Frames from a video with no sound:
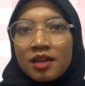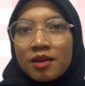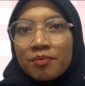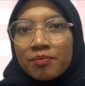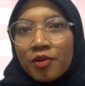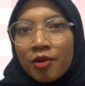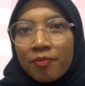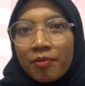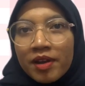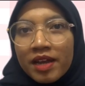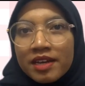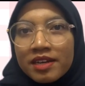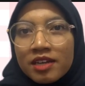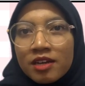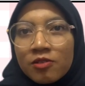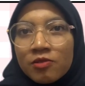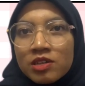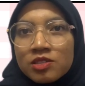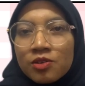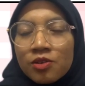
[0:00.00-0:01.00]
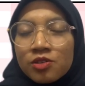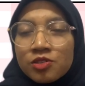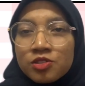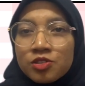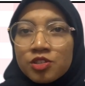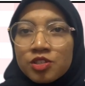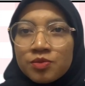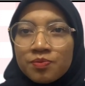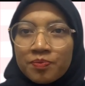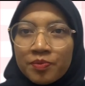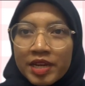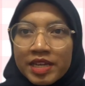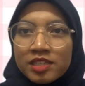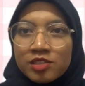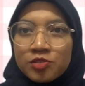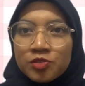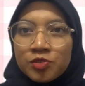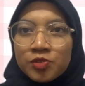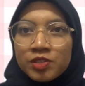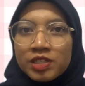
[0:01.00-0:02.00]
Propaganda was also
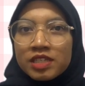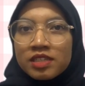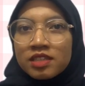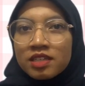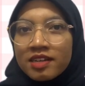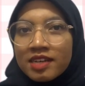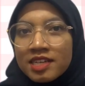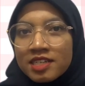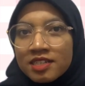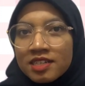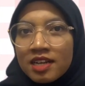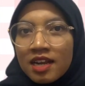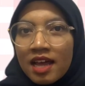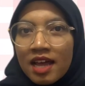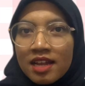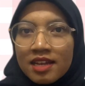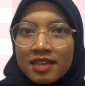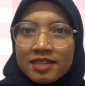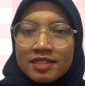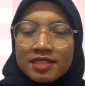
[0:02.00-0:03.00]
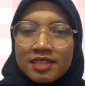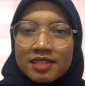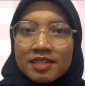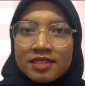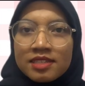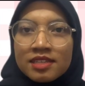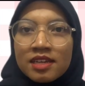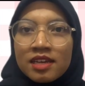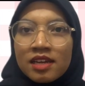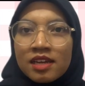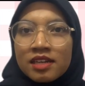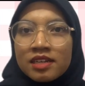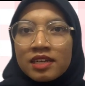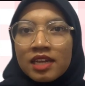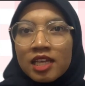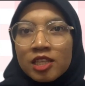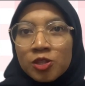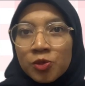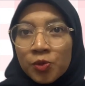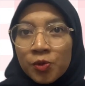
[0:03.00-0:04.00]
spread through international alliances.
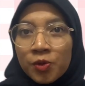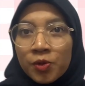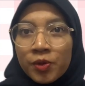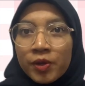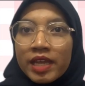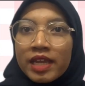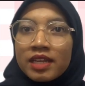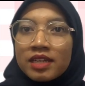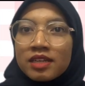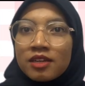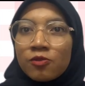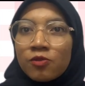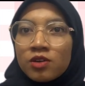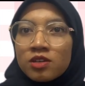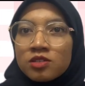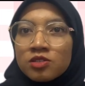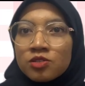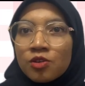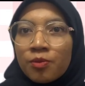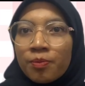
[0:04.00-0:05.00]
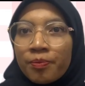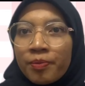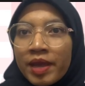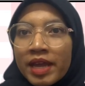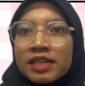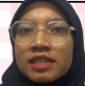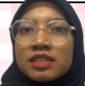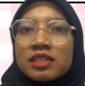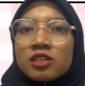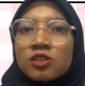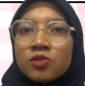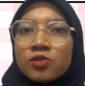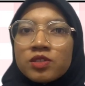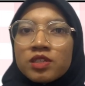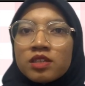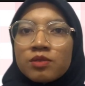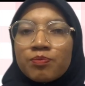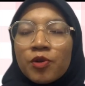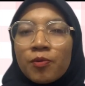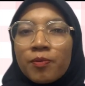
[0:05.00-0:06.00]
NATO and the Warsaw Pact
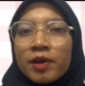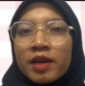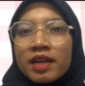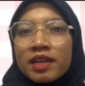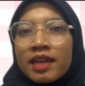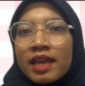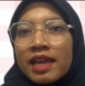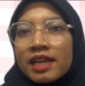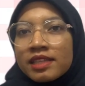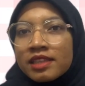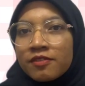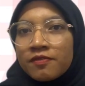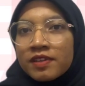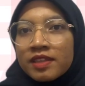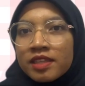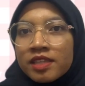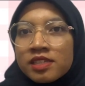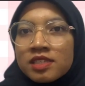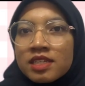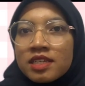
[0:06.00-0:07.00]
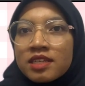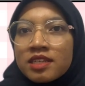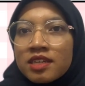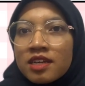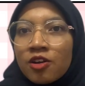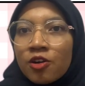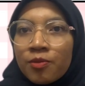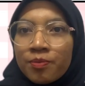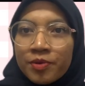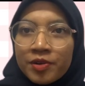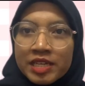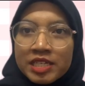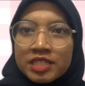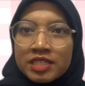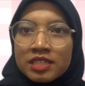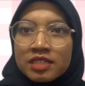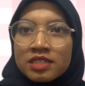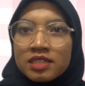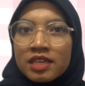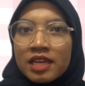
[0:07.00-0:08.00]
included propaganda activities in their
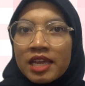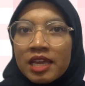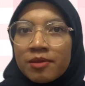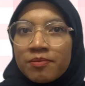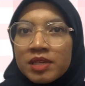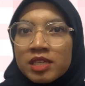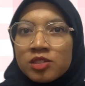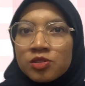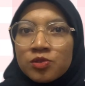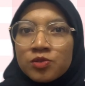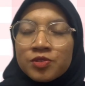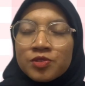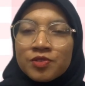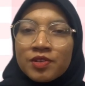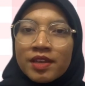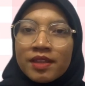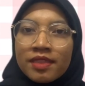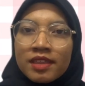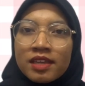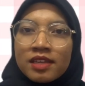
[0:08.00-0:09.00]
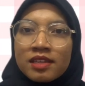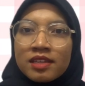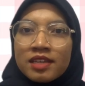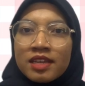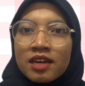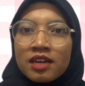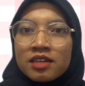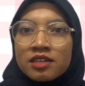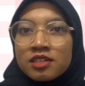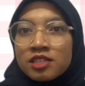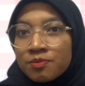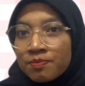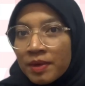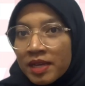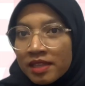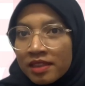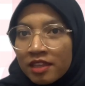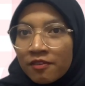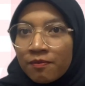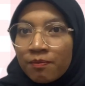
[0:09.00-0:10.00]
operations, aiming to strengthen their
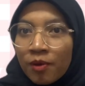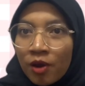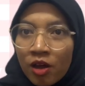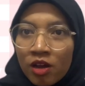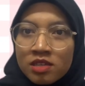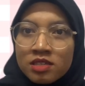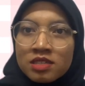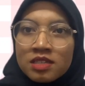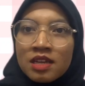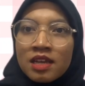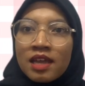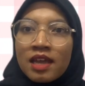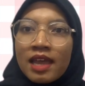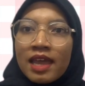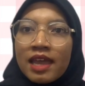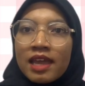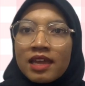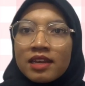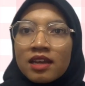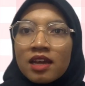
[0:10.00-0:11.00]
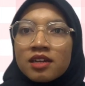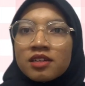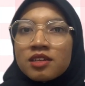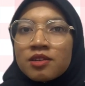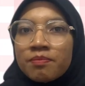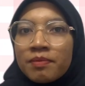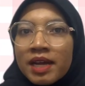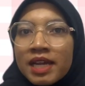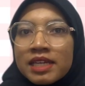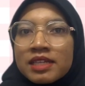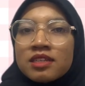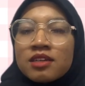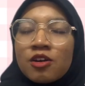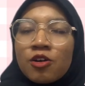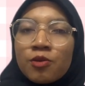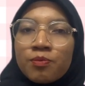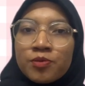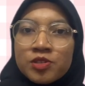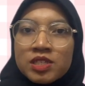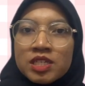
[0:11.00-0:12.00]
respective blocs and undermine
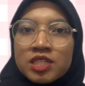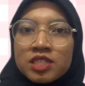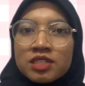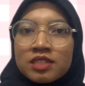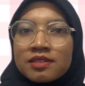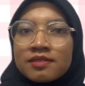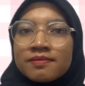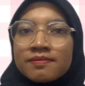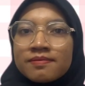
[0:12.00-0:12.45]
their opposition.